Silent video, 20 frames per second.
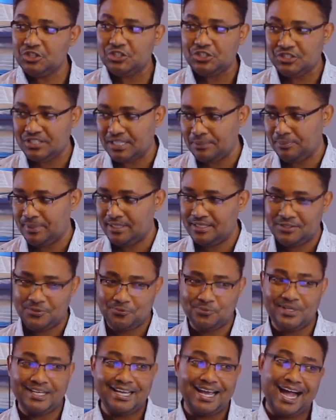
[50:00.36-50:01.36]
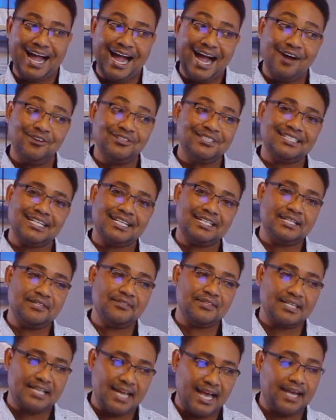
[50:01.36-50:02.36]
shepherds be outside
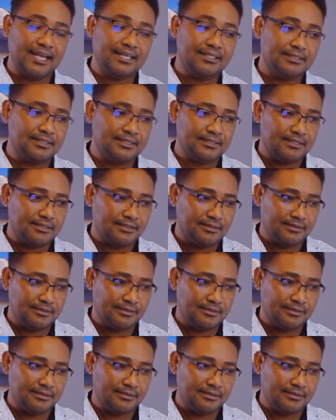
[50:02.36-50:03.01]
in the night